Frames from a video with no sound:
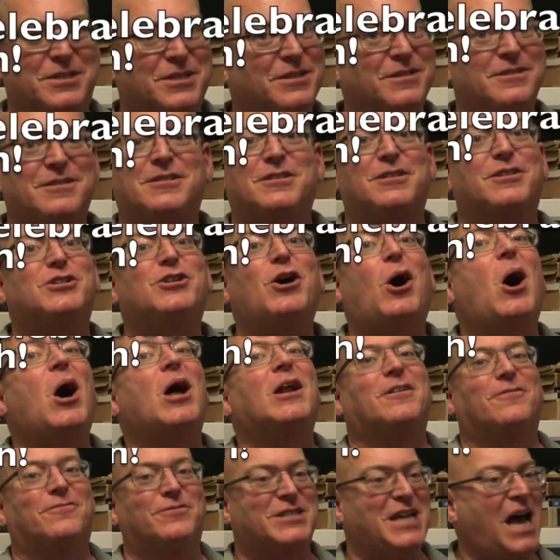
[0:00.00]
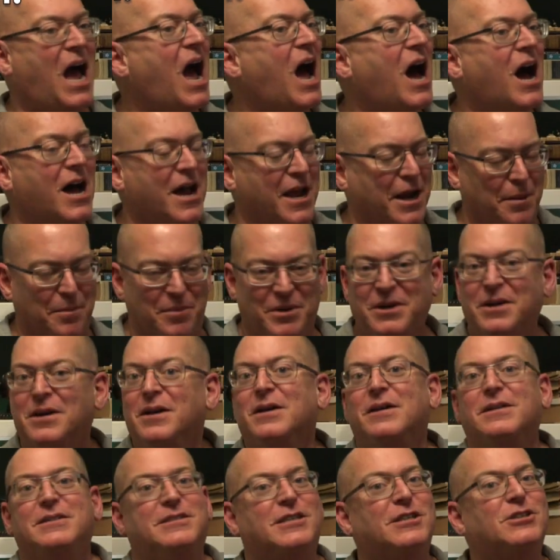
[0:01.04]
since the dawn of time
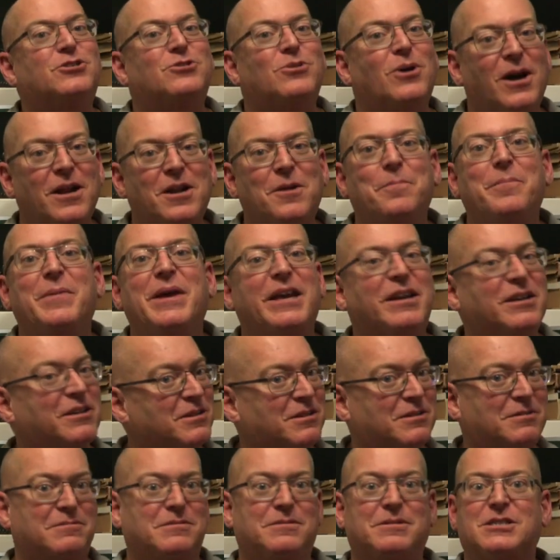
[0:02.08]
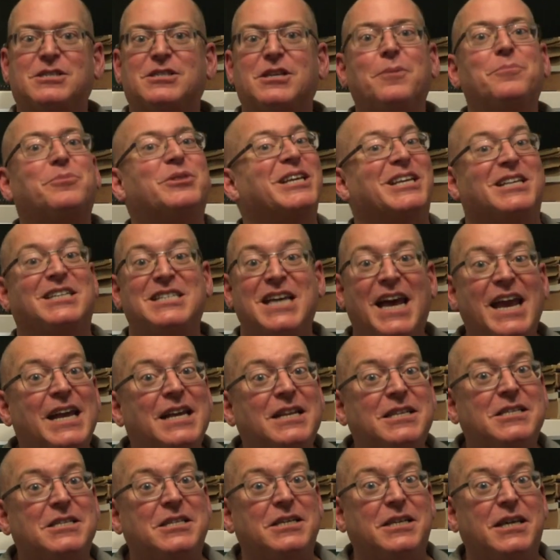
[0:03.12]
to try to make something
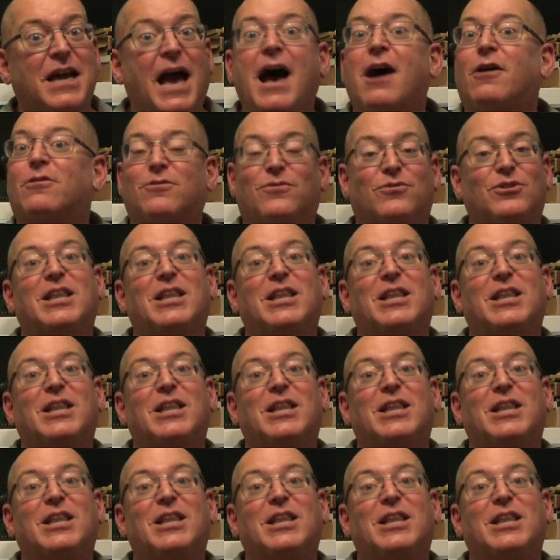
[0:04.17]
tasty out of